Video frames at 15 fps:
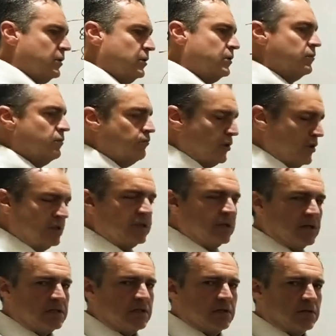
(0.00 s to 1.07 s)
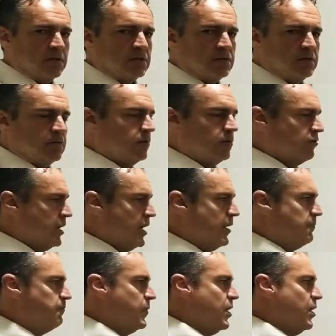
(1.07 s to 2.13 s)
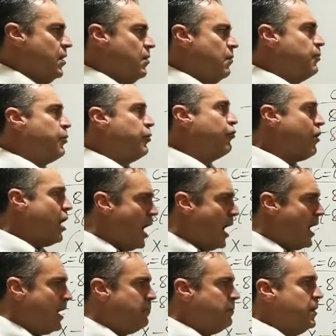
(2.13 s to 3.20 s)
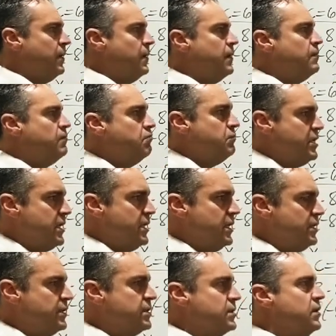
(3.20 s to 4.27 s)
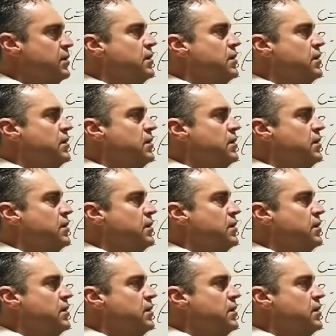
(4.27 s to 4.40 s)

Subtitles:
Please listen, okay? Prime means,